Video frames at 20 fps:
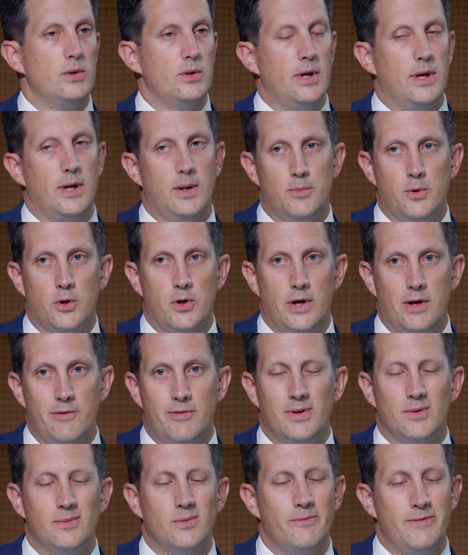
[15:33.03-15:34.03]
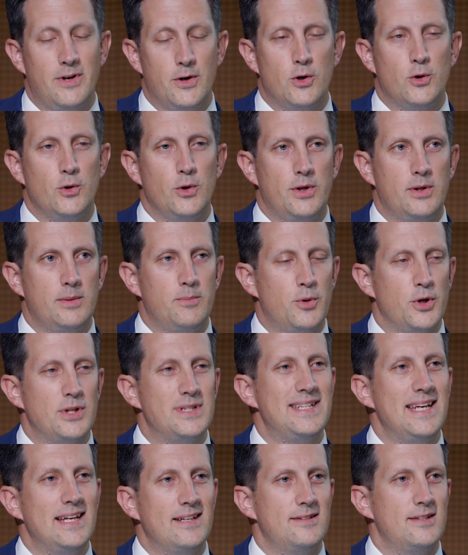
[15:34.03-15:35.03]
or have a very good
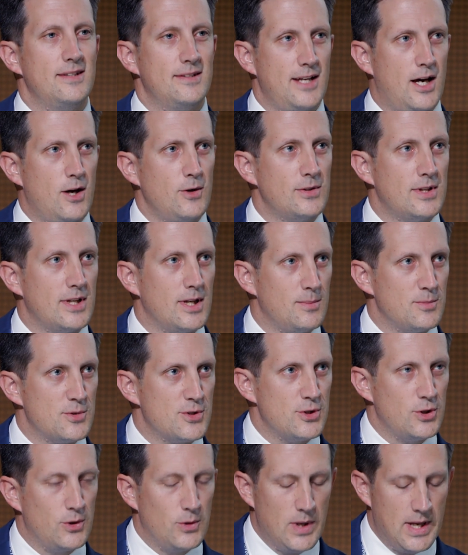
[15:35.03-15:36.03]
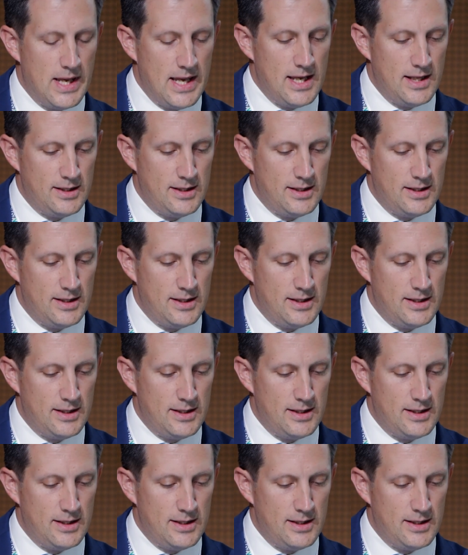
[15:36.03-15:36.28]
predicted outcome, so